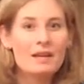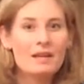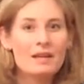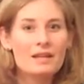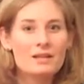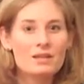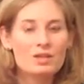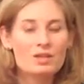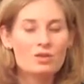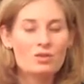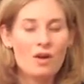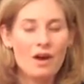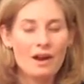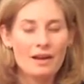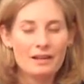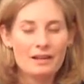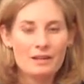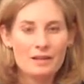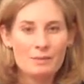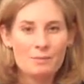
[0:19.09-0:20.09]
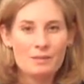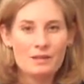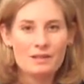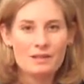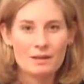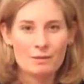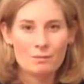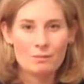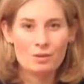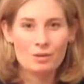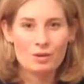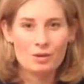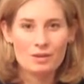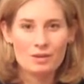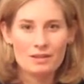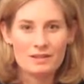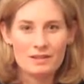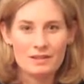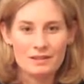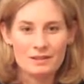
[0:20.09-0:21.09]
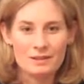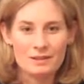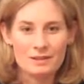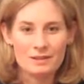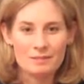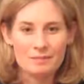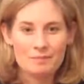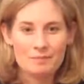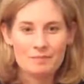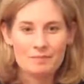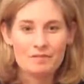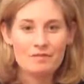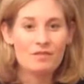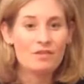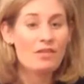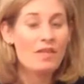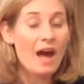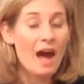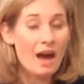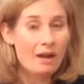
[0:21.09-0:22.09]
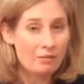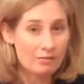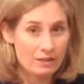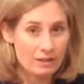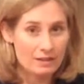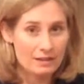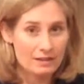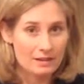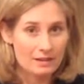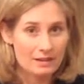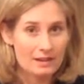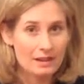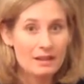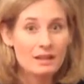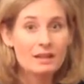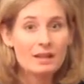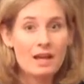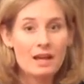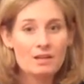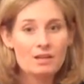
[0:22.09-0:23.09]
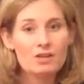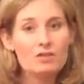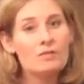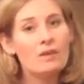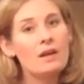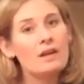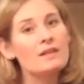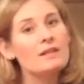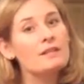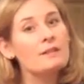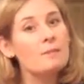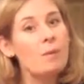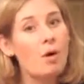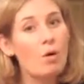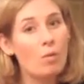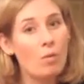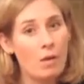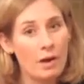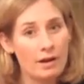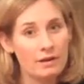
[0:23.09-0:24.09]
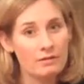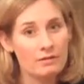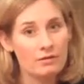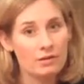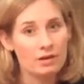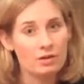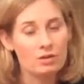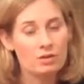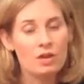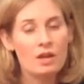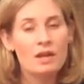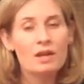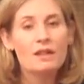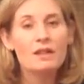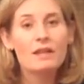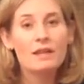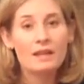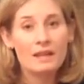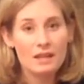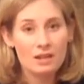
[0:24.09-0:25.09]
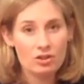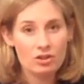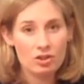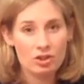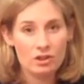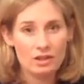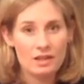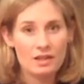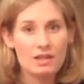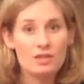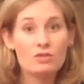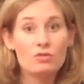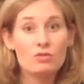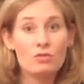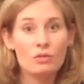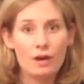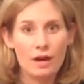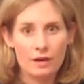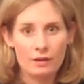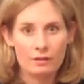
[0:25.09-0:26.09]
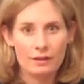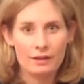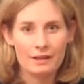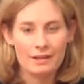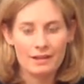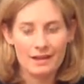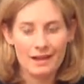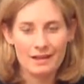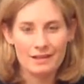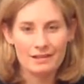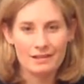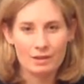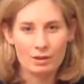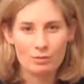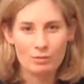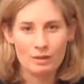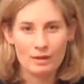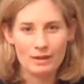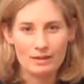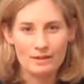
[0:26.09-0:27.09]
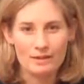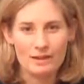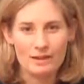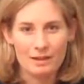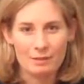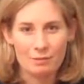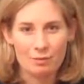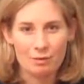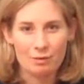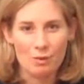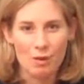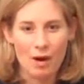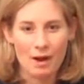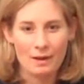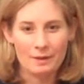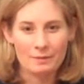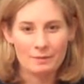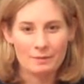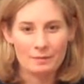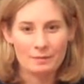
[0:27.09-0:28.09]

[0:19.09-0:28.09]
is to try and keep the temperature consistent. For that reason, unless you've got a small wine fridge, the kitchen is rarely the ideal place to keep your wine.